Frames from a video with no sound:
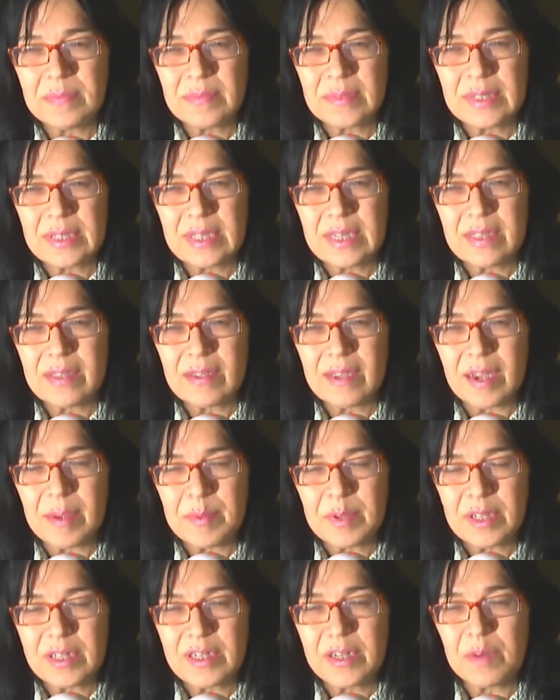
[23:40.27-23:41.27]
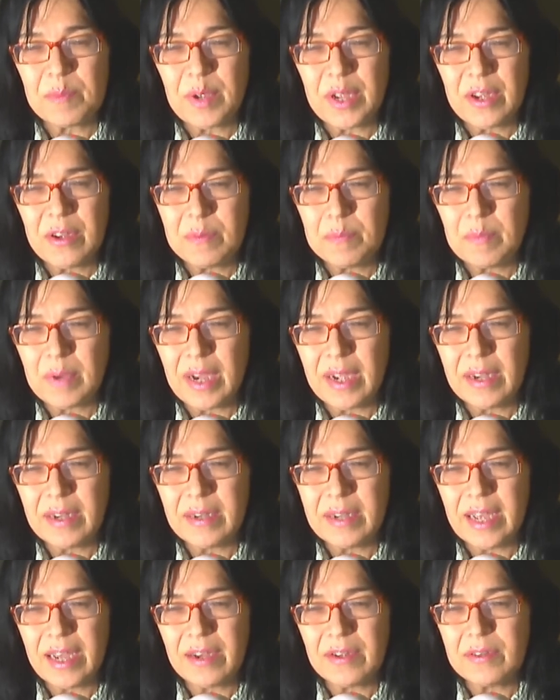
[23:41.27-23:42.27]
get time to clear my own
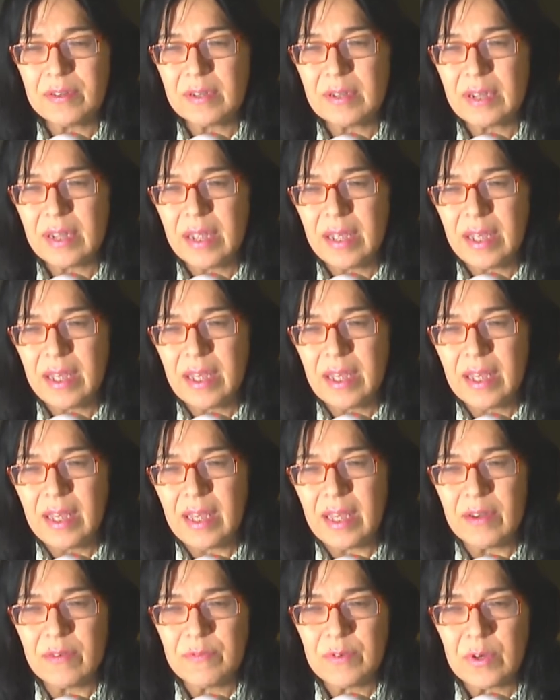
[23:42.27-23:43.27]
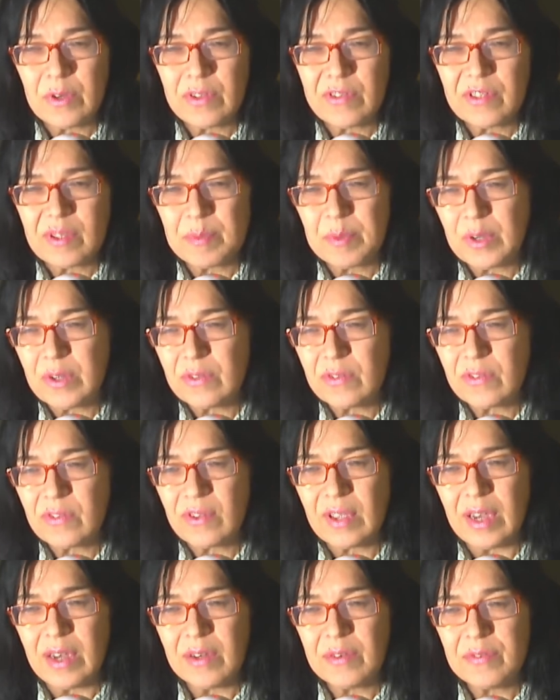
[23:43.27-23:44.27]
mind out and focus on my own
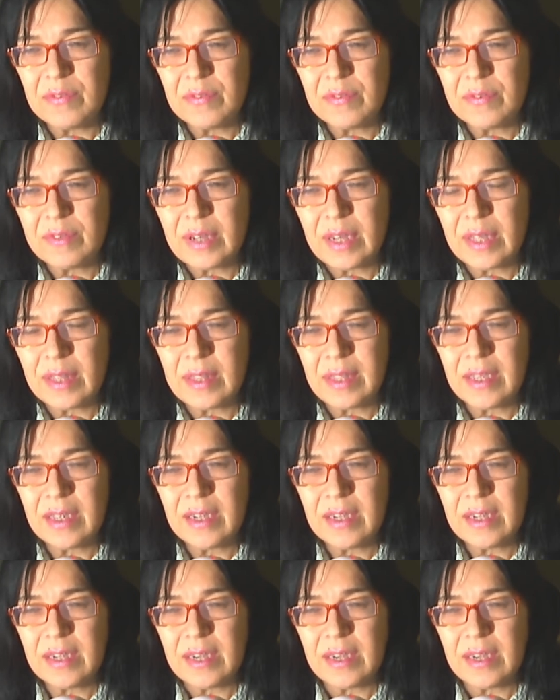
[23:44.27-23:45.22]
stuff. I think